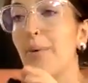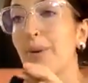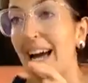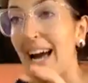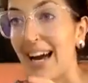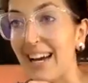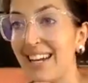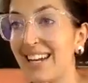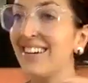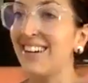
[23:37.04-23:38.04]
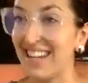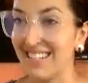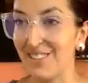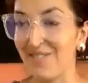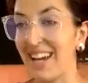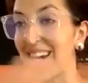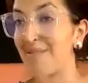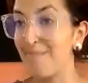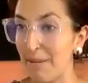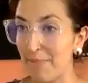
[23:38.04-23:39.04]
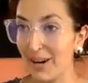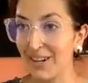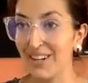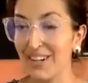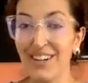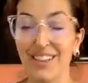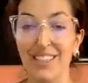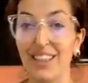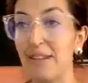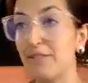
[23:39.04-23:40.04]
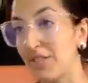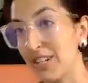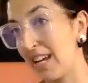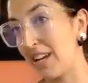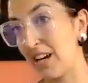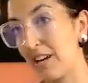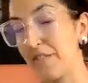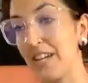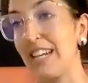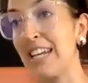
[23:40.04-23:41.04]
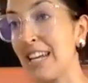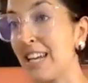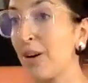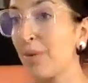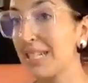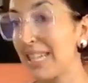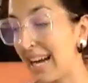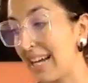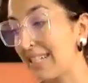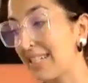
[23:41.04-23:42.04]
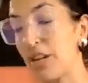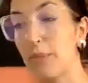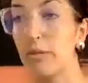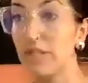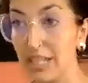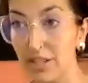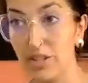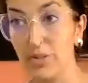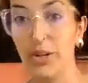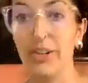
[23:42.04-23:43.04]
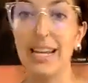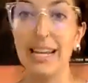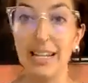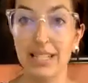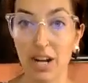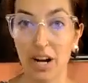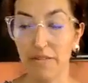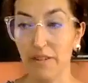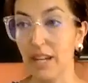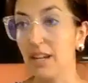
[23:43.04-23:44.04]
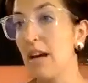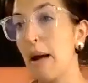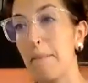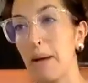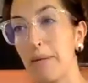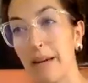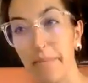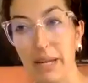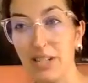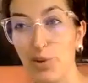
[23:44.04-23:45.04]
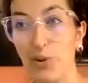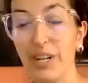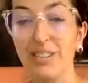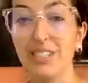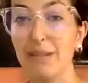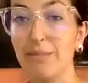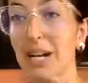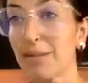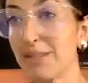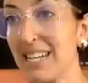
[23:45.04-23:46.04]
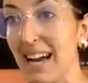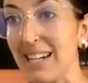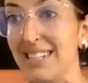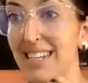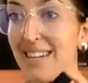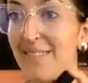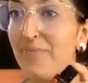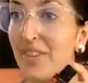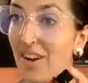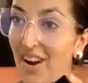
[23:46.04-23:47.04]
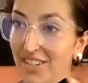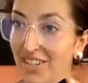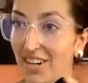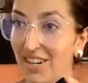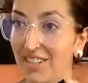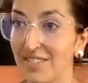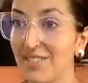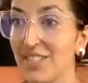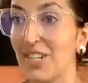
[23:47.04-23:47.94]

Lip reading: I would add, okay, so my partner loves drinking coffee, and he always adds a drop of citrus oil in his coffee, maybe a mint oil. Sometimes he adds in On Guard.